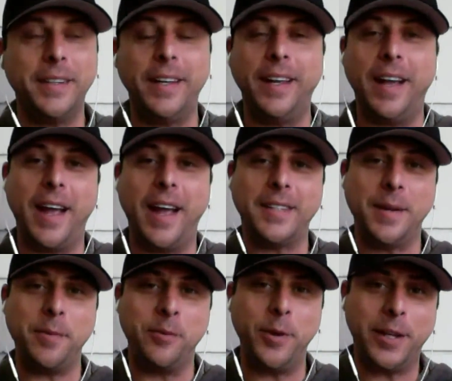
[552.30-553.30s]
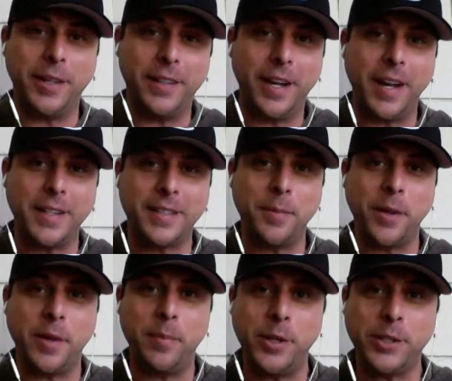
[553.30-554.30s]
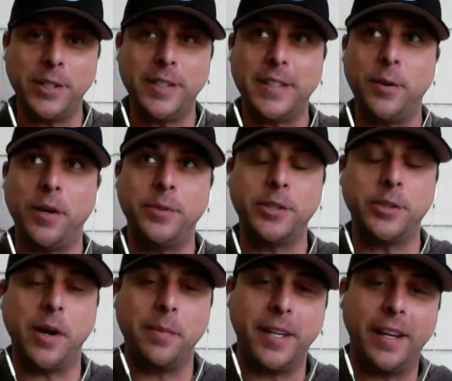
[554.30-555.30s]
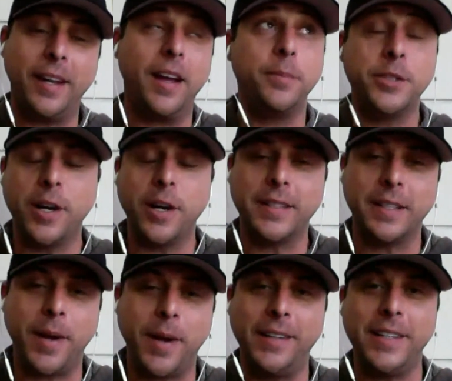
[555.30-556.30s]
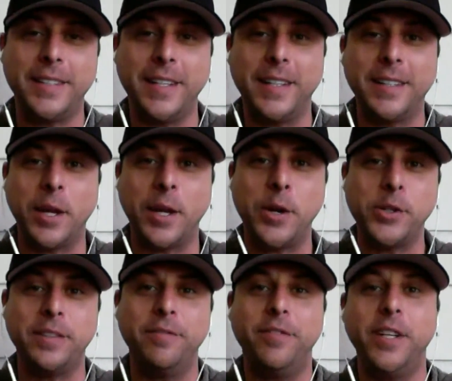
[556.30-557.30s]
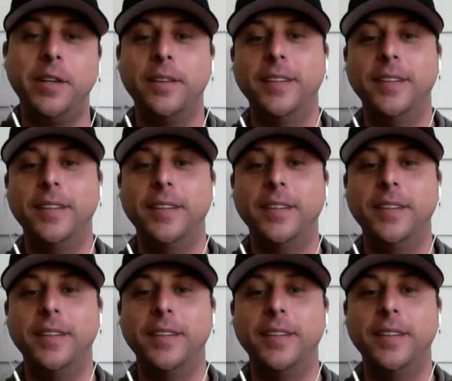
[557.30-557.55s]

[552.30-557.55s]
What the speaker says: I asked them if we could cut some of the bushes that were obstructing my listing's ocean view.